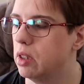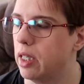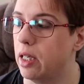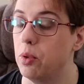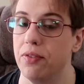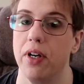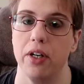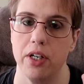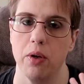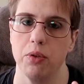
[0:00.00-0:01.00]
And it was
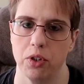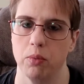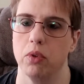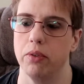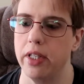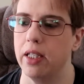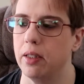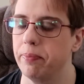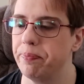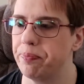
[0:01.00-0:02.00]
very noticeable
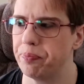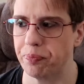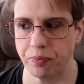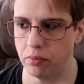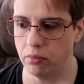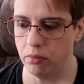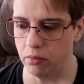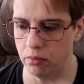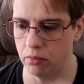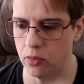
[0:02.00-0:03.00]
then.
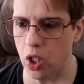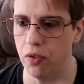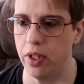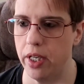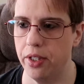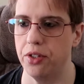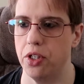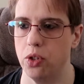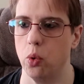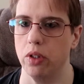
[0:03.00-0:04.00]
Over the years,
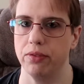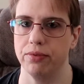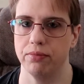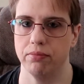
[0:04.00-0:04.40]
it sort of